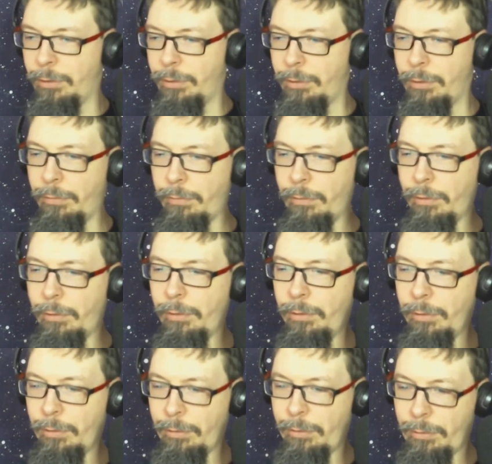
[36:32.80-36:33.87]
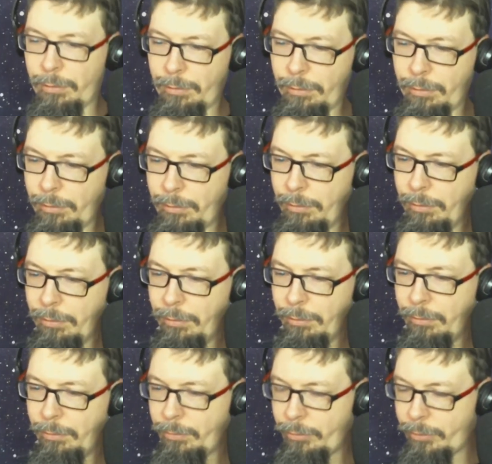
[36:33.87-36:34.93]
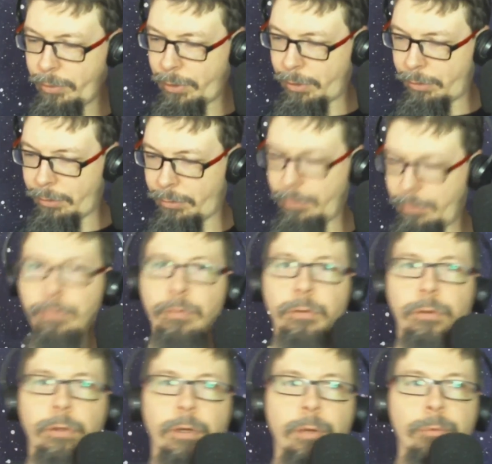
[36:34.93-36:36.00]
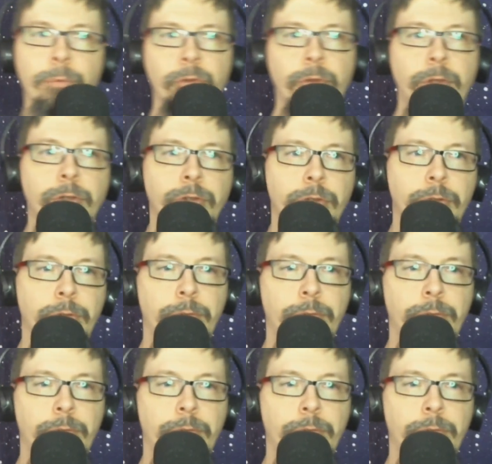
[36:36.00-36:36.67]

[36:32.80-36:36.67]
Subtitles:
get everything switched out for the comics edition.